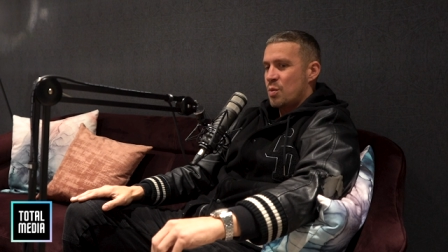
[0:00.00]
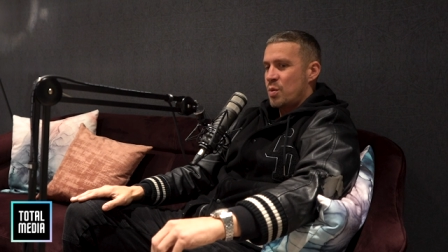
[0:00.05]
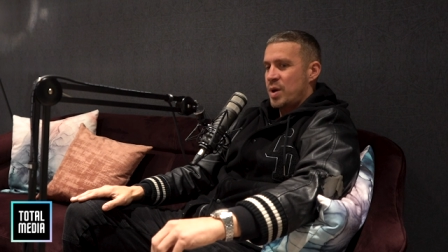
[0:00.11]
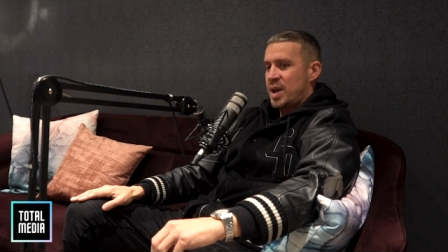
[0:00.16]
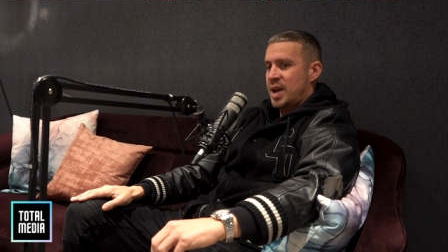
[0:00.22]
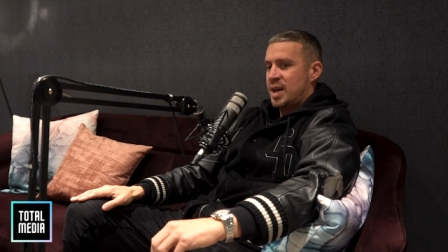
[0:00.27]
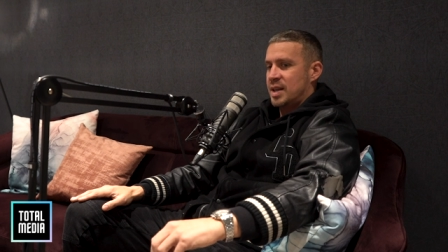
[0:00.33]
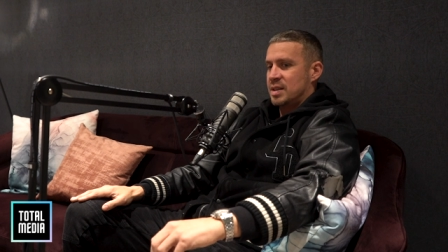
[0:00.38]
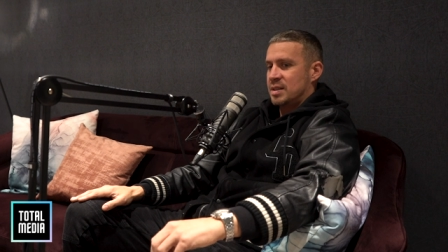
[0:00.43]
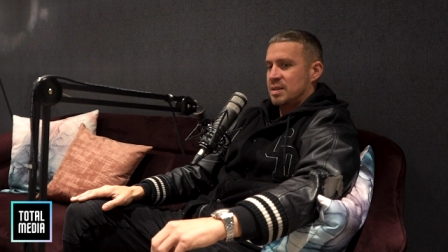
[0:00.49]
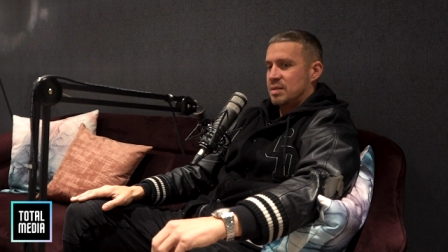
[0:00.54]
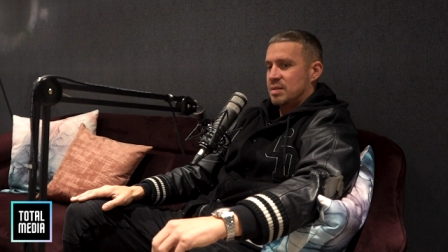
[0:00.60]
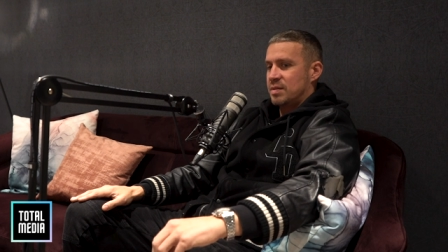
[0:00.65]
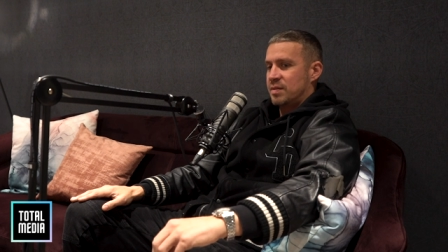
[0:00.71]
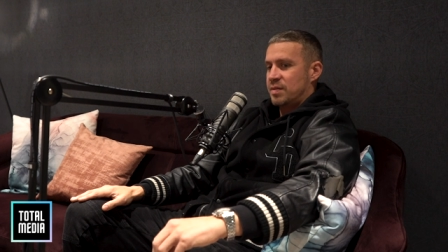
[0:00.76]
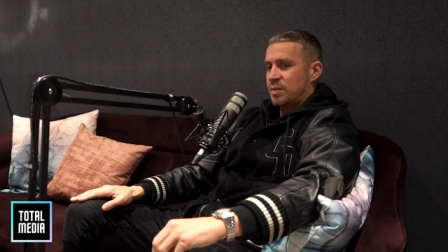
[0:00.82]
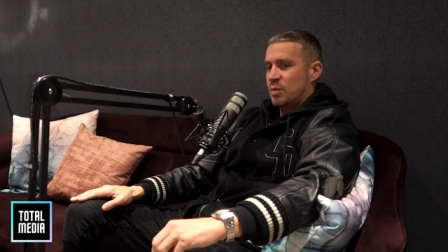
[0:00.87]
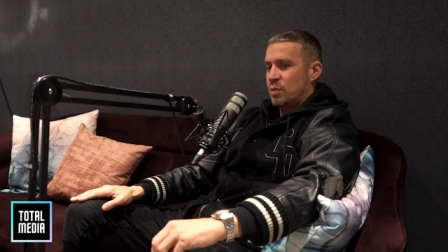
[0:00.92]
weird,
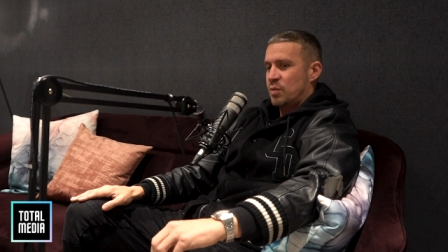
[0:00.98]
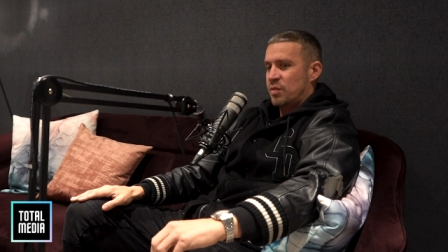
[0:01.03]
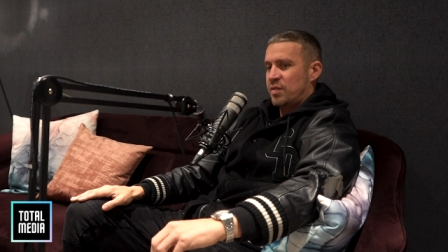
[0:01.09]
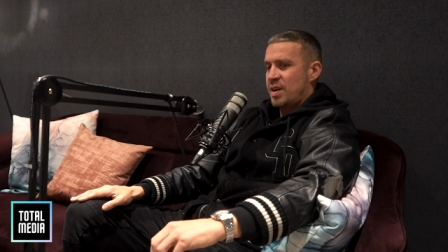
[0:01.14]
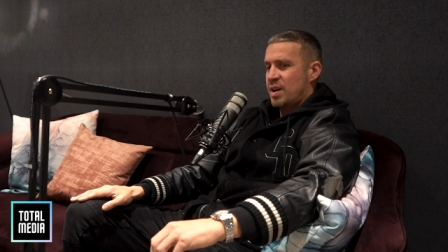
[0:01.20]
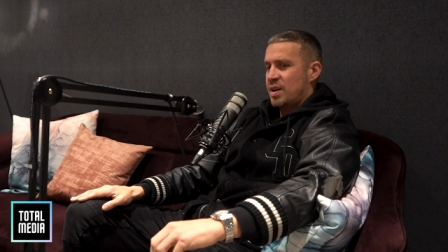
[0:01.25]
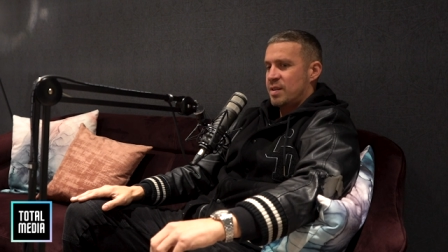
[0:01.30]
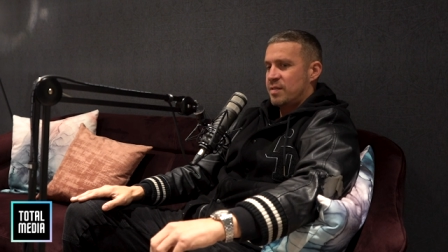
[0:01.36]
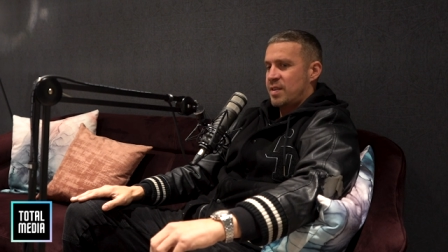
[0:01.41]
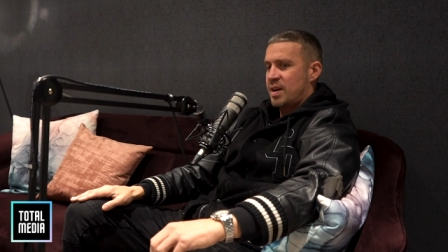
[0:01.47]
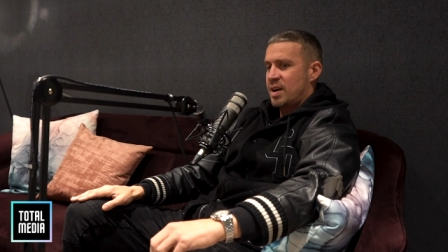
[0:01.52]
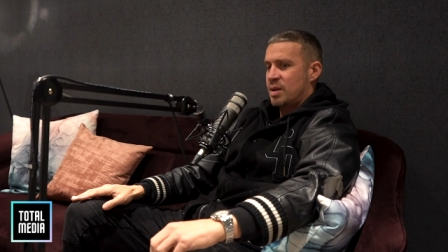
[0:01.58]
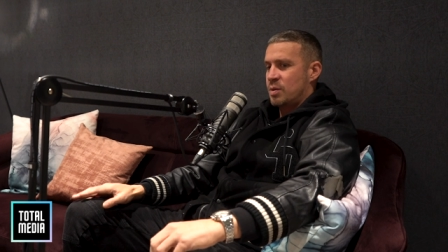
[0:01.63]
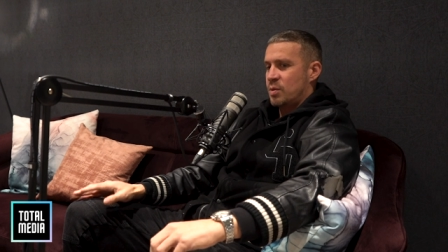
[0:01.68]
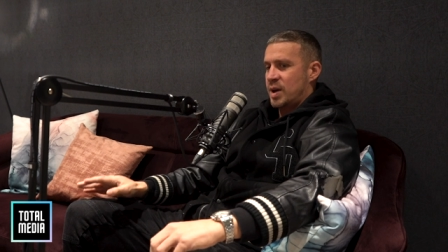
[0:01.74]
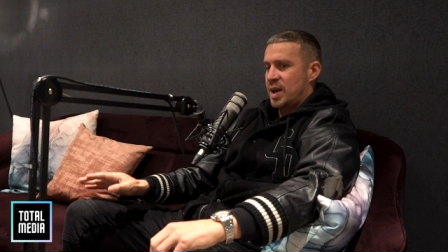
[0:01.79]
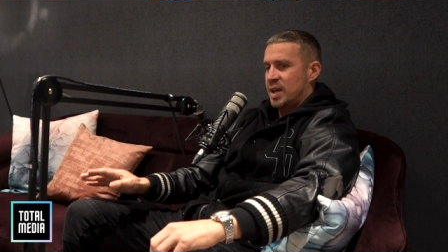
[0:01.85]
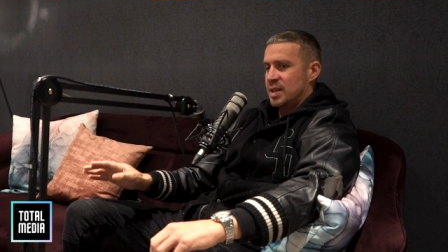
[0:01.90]
very very
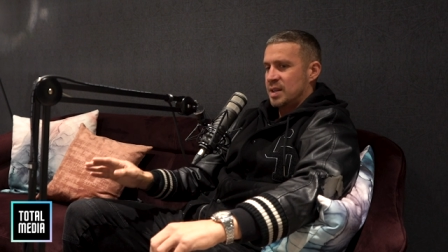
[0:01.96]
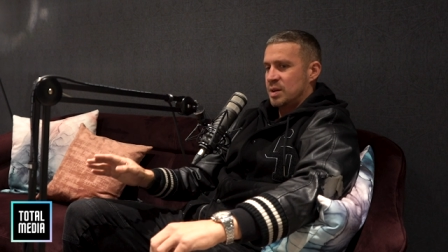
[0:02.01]
weird,